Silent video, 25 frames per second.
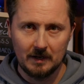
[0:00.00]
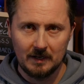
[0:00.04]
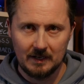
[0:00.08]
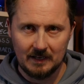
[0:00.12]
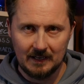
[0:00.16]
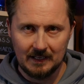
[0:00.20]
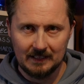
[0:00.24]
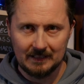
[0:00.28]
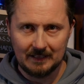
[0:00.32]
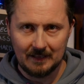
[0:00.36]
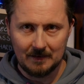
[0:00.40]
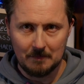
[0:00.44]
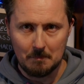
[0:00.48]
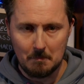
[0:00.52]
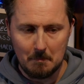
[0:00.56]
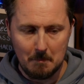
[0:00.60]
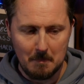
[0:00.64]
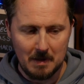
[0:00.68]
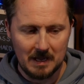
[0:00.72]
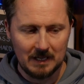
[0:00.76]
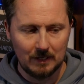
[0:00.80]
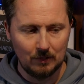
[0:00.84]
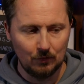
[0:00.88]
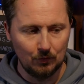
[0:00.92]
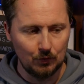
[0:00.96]
at, I didn't
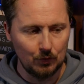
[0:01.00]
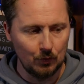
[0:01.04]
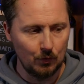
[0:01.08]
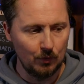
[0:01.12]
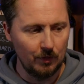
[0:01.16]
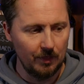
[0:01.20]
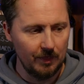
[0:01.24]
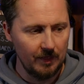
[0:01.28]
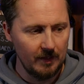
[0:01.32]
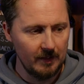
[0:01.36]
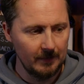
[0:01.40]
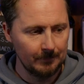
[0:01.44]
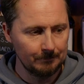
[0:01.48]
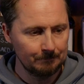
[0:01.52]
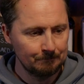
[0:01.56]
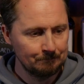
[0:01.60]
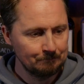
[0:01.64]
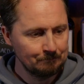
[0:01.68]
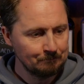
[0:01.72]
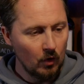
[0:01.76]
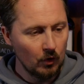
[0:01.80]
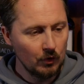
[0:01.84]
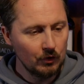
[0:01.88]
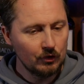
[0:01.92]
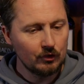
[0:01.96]
mind doing that.
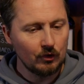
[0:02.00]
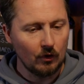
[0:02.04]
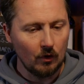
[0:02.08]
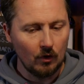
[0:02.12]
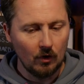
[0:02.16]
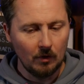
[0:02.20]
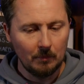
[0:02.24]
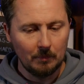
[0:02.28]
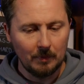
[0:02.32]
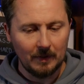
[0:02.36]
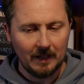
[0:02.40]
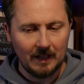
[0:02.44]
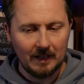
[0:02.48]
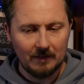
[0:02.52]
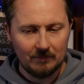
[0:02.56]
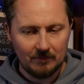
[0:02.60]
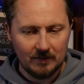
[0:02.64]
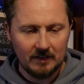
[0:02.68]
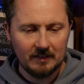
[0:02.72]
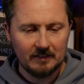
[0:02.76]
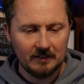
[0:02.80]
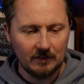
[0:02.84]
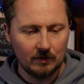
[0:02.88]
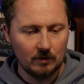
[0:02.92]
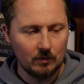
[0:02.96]
On top,
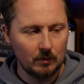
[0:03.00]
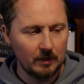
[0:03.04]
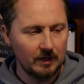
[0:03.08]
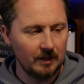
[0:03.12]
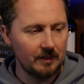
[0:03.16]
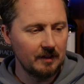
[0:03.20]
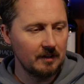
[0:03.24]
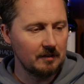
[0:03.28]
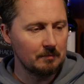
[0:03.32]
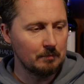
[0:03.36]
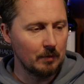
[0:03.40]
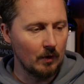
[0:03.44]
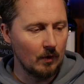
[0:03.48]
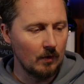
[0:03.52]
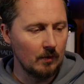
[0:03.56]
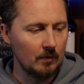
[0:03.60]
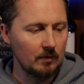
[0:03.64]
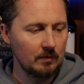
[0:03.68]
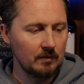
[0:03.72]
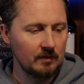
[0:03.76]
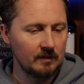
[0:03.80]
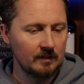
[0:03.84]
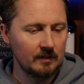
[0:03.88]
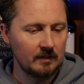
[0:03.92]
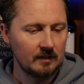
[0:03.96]
every single one of these
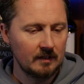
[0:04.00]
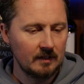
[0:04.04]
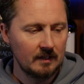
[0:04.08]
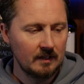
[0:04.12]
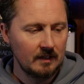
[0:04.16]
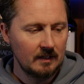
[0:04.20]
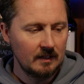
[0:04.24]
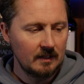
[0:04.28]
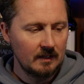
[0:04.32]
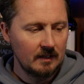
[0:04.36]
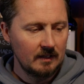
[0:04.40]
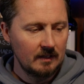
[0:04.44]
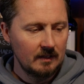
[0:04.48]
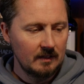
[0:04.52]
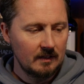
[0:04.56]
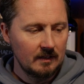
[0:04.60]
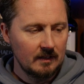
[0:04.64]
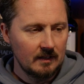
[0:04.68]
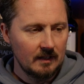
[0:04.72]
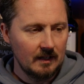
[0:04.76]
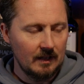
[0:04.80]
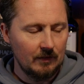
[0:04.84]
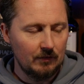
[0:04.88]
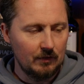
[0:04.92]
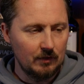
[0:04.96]
bottles,
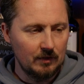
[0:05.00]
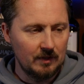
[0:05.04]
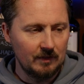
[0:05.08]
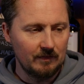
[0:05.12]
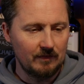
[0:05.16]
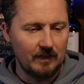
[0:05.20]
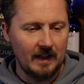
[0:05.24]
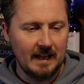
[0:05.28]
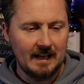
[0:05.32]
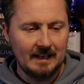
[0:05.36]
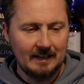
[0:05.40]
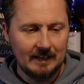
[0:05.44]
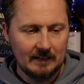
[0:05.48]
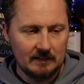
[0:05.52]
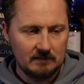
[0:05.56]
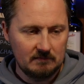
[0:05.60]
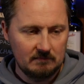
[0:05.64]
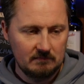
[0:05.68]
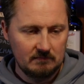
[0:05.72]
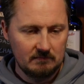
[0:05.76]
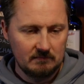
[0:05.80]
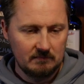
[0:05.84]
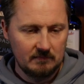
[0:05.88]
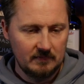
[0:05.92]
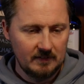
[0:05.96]
if you divide
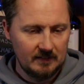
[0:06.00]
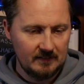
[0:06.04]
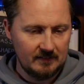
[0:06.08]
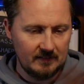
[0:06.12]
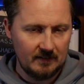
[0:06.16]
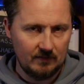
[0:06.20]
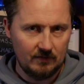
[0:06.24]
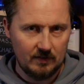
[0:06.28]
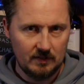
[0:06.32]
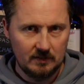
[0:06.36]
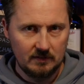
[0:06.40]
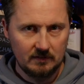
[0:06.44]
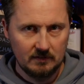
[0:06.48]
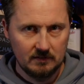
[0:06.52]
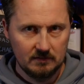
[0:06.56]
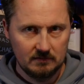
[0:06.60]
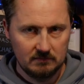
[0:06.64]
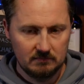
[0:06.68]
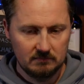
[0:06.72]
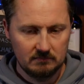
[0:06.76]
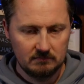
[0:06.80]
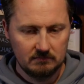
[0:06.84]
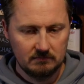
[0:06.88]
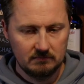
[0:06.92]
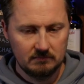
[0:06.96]
it, 7
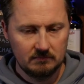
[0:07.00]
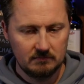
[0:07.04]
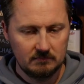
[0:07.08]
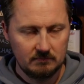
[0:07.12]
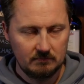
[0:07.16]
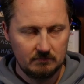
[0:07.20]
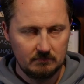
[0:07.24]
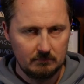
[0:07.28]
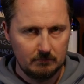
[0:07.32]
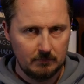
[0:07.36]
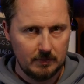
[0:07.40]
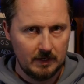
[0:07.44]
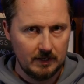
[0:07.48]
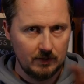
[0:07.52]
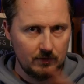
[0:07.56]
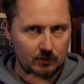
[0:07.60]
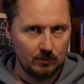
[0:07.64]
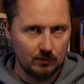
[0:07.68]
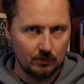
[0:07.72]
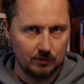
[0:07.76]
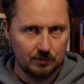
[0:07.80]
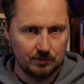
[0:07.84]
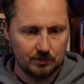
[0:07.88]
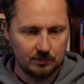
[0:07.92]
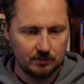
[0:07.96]
by
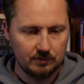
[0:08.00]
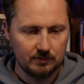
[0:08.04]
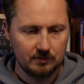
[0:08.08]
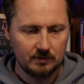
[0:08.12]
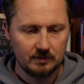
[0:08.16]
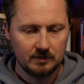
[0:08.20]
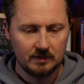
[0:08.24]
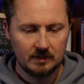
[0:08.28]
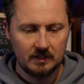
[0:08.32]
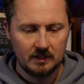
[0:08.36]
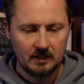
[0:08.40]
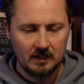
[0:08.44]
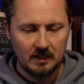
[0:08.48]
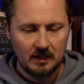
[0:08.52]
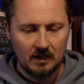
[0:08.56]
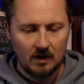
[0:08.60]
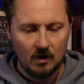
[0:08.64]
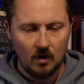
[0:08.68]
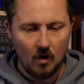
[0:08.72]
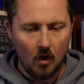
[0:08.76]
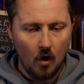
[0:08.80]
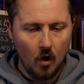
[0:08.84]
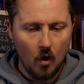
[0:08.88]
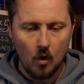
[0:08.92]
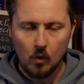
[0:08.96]
total,
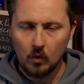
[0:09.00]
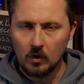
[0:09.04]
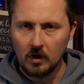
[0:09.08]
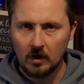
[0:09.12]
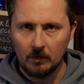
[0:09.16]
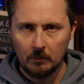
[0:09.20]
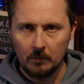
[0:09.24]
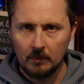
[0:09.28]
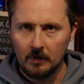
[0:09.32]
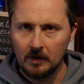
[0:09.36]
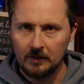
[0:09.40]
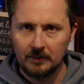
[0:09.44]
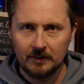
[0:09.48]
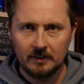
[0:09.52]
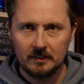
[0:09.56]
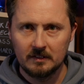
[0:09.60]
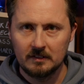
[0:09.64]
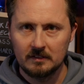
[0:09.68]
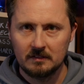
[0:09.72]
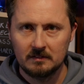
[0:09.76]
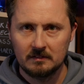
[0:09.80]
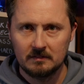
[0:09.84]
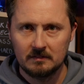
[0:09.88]
all come under